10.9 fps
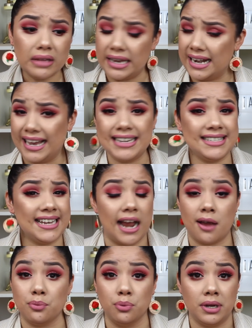And I gotta say,
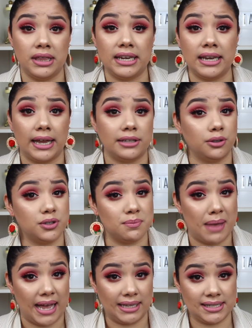I really like those
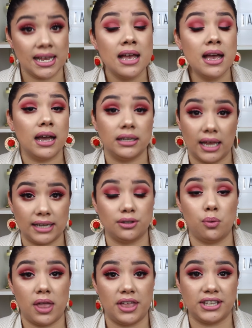mattes. I like
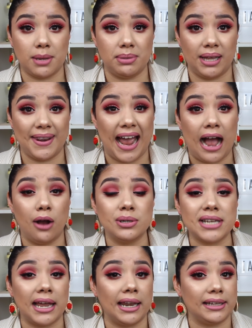the way that they blend
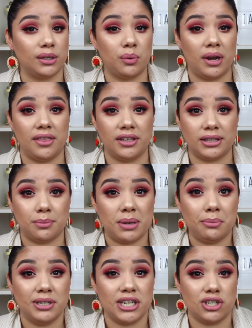out. I like the way that the
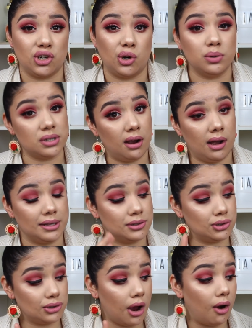pigmentation goes on.
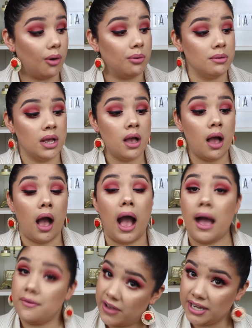So
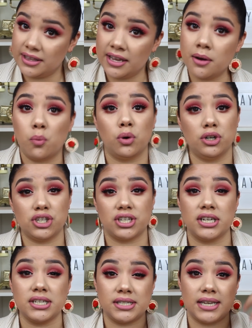if anything, we're just
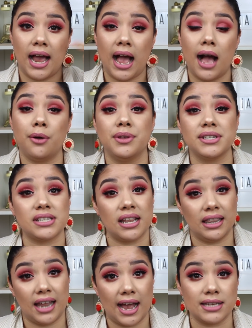gonna see how this
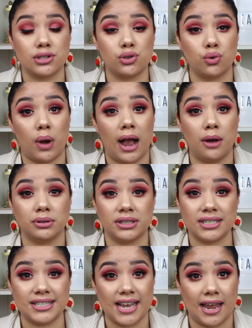lasts throughout
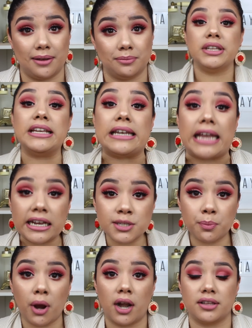the day. The
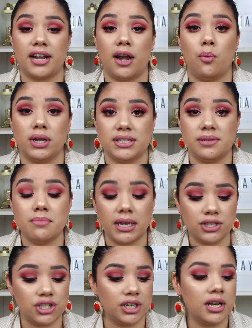next product that I want to
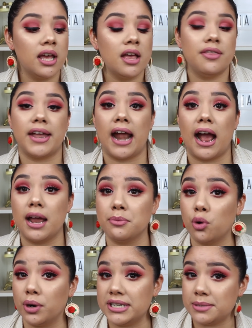mention that I'm
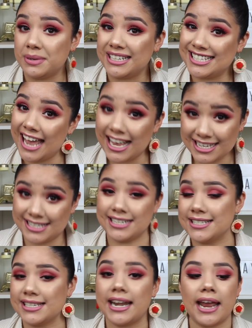going to be
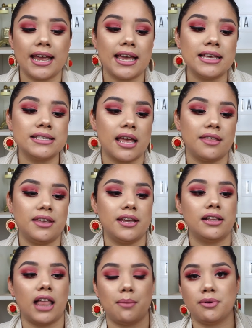testing today is the
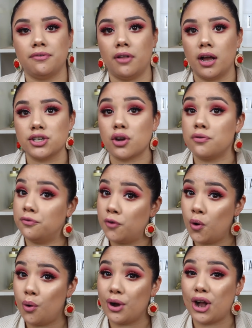Glamoflage
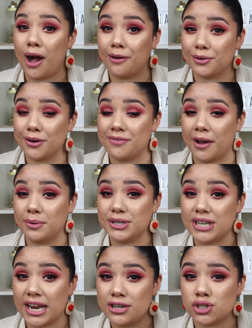Full Cover
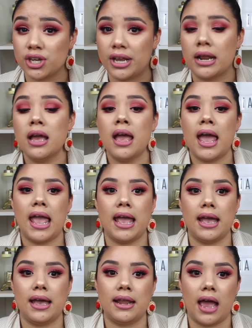Foundation.
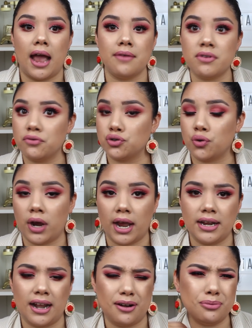And I've never
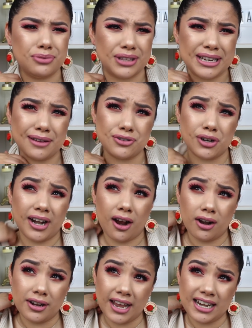tried, I don't think I've tried a
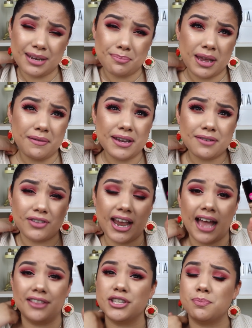Hard Candy. Maybe if they
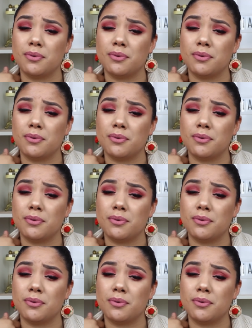had this